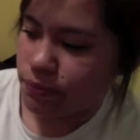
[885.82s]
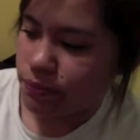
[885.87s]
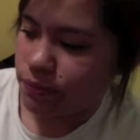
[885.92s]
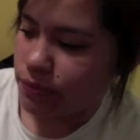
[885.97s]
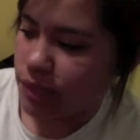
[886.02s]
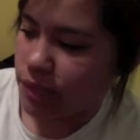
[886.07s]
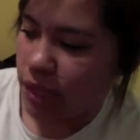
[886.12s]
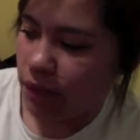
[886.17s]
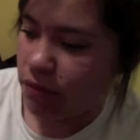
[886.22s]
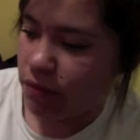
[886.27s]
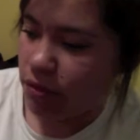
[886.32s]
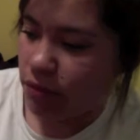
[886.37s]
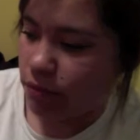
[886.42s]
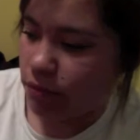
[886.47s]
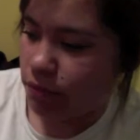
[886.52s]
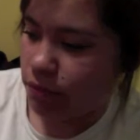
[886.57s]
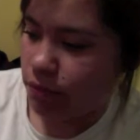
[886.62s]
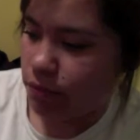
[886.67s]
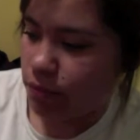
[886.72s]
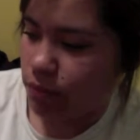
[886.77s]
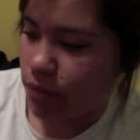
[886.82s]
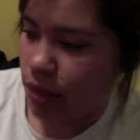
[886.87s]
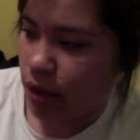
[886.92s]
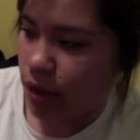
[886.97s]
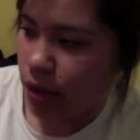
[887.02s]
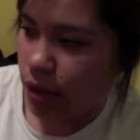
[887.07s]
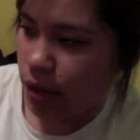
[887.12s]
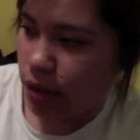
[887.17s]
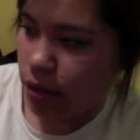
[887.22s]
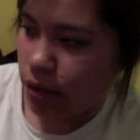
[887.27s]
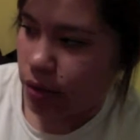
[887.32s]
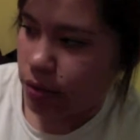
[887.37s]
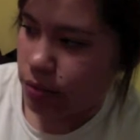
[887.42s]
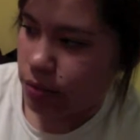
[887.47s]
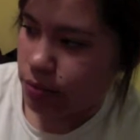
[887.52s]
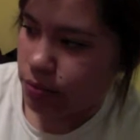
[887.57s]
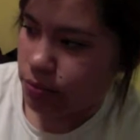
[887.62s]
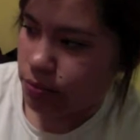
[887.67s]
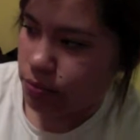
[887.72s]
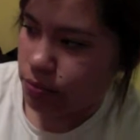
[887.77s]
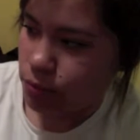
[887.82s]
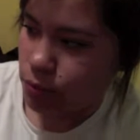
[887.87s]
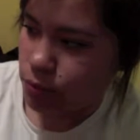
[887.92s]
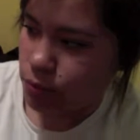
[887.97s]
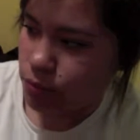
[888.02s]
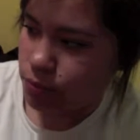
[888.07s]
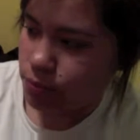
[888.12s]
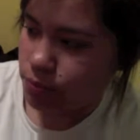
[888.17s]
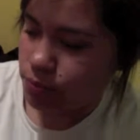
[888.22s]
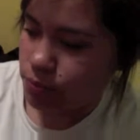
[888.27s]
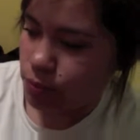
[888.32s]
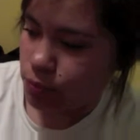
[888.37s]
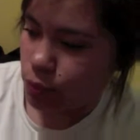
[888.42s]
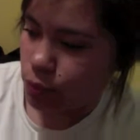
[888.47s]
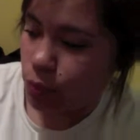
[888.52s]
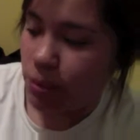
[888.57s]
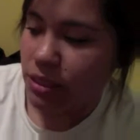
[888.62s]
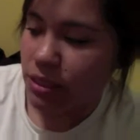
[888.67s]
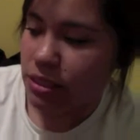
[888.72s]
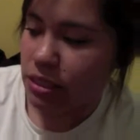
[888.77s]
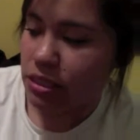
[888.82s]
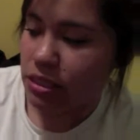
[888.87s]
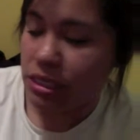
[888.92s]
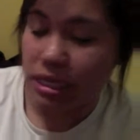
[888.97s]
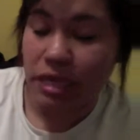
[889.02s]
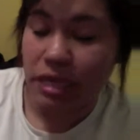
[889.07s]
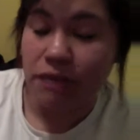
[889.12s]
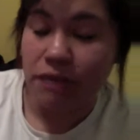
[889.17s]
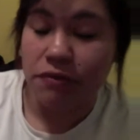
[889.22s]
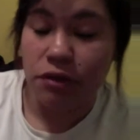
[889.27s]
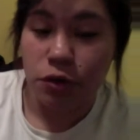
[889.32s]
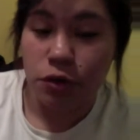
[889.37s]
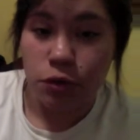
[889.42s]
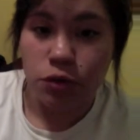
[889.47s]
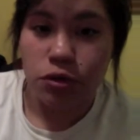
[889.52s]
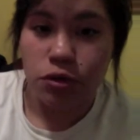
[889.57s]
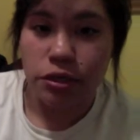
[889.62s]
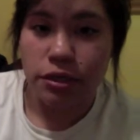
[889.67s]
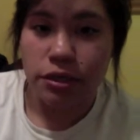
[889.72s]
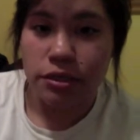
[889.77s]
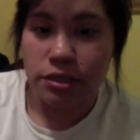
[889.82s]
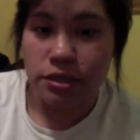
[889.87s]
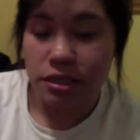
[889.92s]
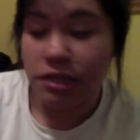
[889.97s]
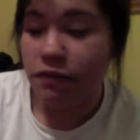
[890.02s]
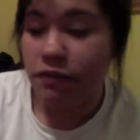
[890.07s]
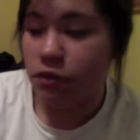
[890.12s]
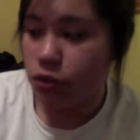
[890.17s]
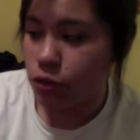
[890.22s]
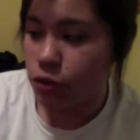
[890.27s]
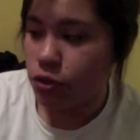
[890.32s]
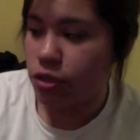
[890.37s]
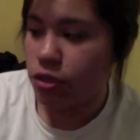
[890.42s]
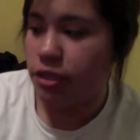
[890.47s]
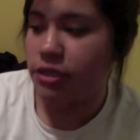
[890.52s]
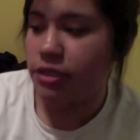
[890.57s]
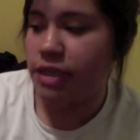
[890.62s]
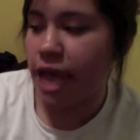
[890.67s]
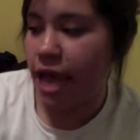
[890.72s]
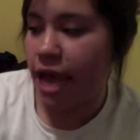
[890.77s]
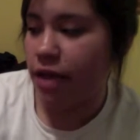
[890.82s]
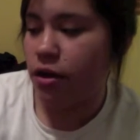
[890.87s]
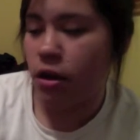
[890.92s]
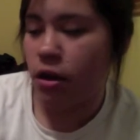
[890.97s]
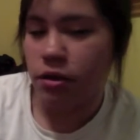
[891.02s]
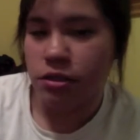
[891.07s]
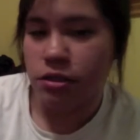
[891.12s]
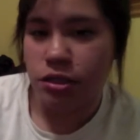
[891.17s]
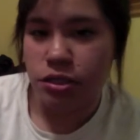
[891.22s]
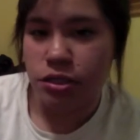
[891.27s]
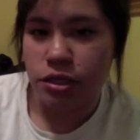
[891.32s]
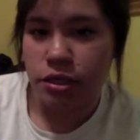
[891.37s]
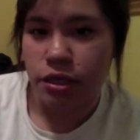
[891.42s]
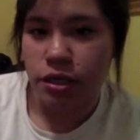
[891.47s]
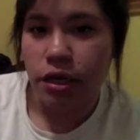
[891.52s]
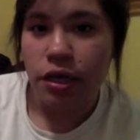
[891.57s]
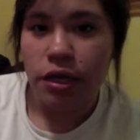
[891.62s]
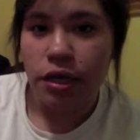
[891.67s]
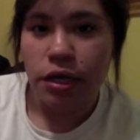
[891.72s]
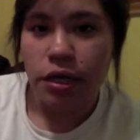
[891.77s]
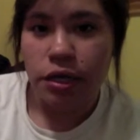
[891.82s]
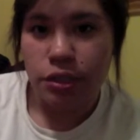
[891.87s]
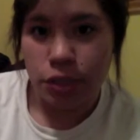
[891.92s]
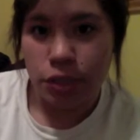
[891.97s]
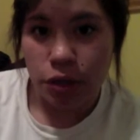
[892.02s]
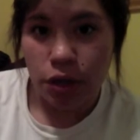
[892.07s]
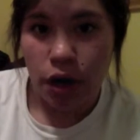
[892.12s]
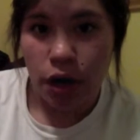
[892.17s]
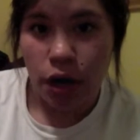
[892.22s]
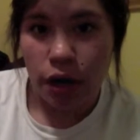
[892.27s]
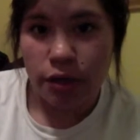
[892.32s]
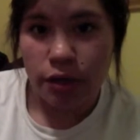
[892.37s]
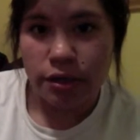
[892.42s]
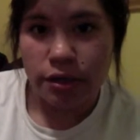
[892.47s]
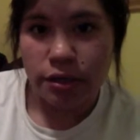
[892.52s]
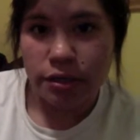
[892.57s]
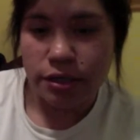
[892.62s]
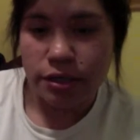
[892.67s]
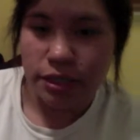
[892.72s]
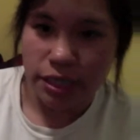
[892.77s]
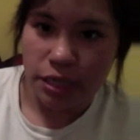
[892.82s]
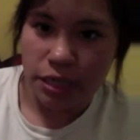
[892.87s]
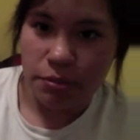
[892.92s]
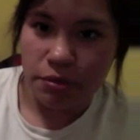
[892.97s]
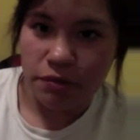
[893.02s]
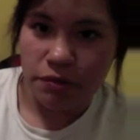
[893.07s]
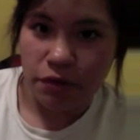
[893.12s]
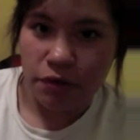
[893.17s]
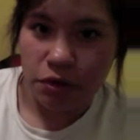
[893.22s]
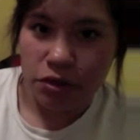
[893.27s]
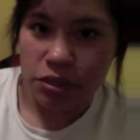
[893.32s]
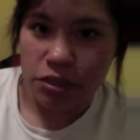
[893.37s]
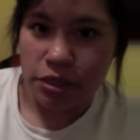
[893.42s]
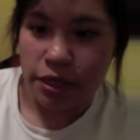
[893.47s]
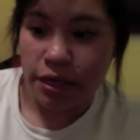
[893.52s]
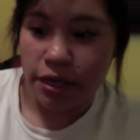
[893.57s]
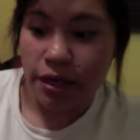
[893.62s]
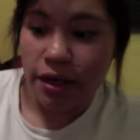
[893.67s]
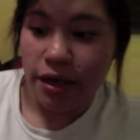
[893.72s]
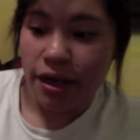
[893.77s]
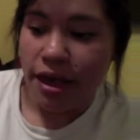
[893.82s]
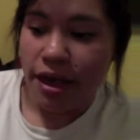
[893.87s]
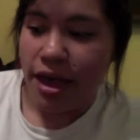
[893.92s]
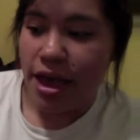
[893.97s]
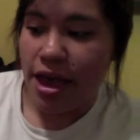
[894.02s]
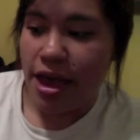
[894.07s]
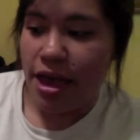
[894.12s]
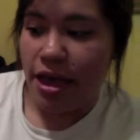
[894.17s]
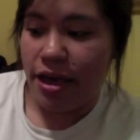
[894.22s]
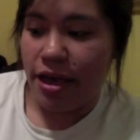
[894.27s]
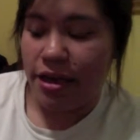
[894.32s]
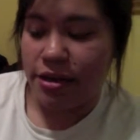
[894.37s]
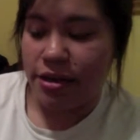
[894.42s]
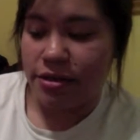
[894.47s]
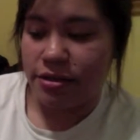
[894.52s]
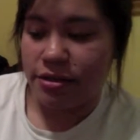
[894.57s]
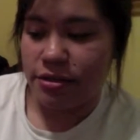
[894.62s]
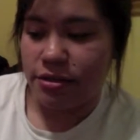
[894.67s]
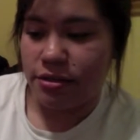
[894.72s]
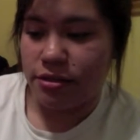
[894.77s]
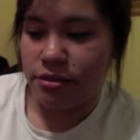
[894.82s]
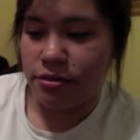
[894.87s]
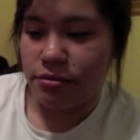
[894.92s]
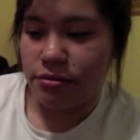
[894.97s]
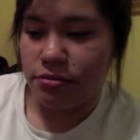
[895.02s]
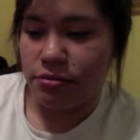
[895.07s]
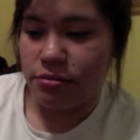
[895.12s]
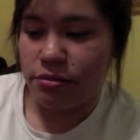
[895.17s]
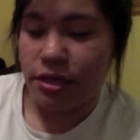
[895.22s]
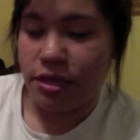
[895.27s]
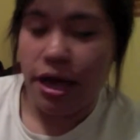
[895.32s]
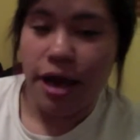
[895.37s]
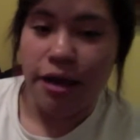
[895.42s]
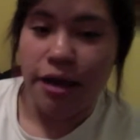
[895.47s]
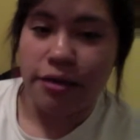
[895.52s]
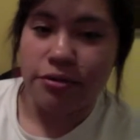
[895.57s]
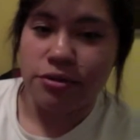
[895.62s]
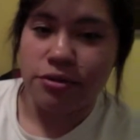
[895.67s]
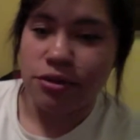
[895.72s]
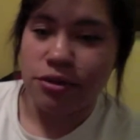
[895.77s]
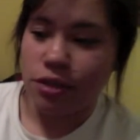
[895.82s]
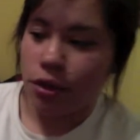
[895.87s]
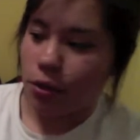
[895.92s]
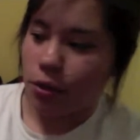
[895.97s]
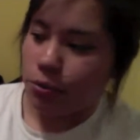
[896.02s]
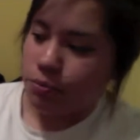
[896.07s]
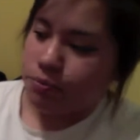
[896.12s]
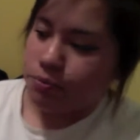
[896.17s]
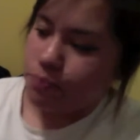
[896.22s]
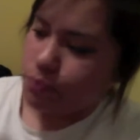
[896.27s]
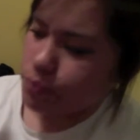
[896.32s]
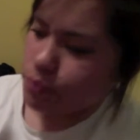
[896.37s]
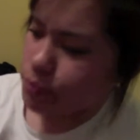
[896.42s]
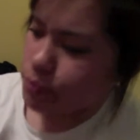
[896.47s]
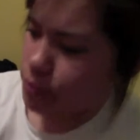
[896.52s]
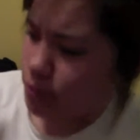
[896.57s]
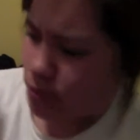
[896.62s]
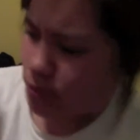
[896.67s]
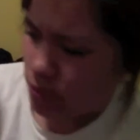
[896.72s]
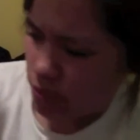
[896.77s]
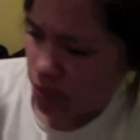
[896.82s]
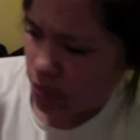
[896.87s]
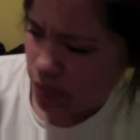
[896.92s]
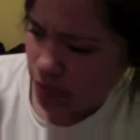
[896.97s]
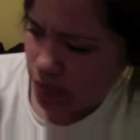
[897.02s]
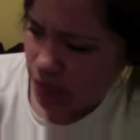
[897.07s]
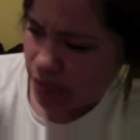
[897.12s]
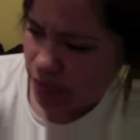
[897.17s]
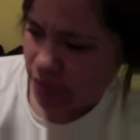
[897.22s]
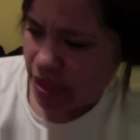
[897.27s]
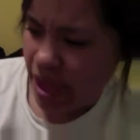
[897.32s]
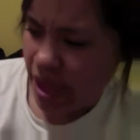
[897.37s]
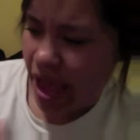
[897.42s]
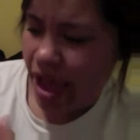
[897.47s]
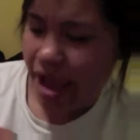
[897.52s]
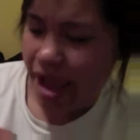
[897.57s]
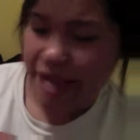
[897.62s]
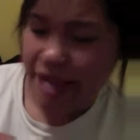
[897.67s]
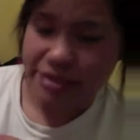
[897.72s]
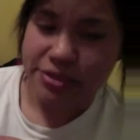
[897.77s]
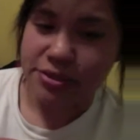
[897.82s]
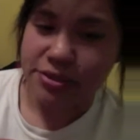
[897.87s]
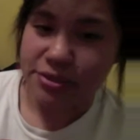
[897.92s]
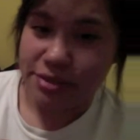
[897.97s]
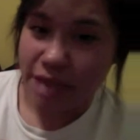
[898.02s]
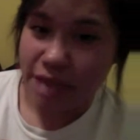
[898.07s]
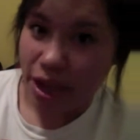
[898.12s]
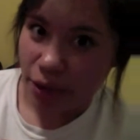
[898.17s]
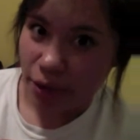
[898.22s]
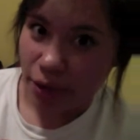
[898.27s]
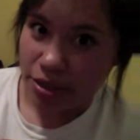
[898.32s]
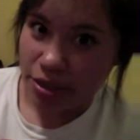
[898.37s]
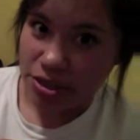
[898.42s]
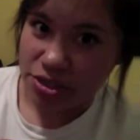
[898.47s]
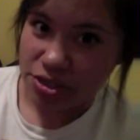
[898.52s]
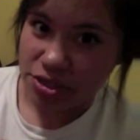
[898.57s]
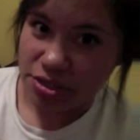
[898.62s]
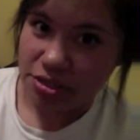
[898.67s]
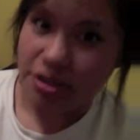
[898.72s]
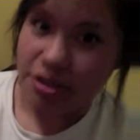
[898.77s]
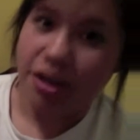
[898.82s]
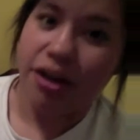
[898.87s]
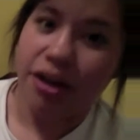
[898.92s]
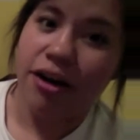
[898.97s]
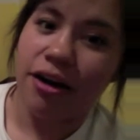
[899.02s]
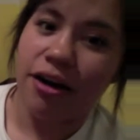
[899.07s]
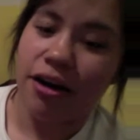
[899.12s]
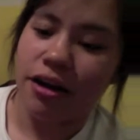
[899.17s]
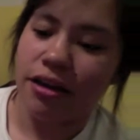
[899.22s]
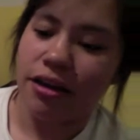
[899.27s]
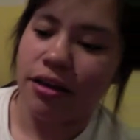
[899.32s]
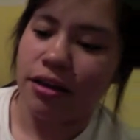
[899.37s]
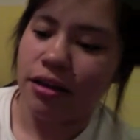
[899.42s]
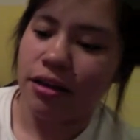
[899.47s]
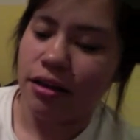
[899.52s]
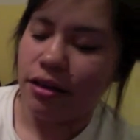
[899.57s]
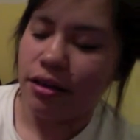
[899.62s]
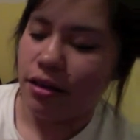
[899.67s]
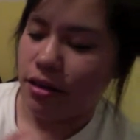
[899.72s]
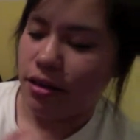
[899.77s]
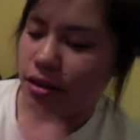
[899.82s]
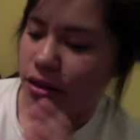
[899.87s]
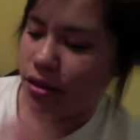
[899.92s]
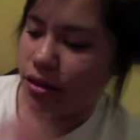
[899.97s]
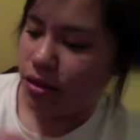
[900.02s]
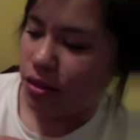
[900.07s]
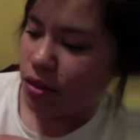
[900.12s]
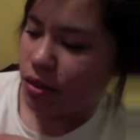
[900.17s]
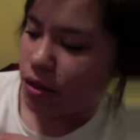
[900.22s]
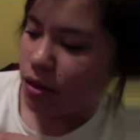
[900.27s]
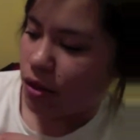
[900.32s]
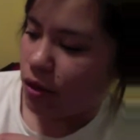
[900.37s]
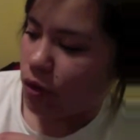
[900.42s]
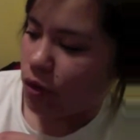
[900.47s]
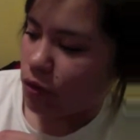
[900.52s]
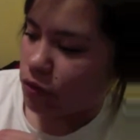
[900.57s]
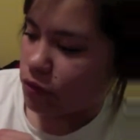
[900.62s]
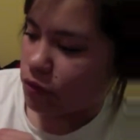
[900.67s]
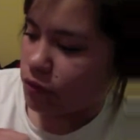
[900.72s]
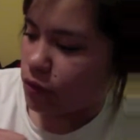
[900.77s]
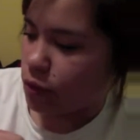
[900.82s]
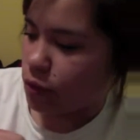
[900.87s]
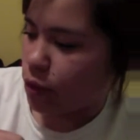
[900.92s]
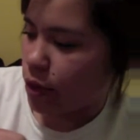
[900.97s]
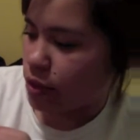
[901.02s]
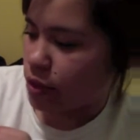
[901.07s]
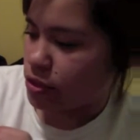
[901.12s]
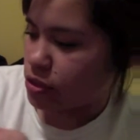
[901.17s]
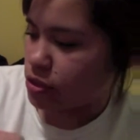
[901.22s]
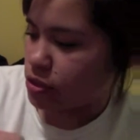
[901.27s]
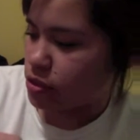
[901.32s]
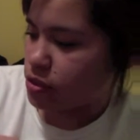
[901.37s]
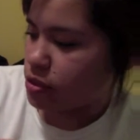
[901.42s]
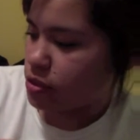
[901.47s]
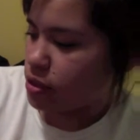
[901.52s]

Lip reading: give the will basically give the nutrients, deliver nutrients and oxygen to the heart to keep it functioning. And yeah, so that answers that question on the overview questions.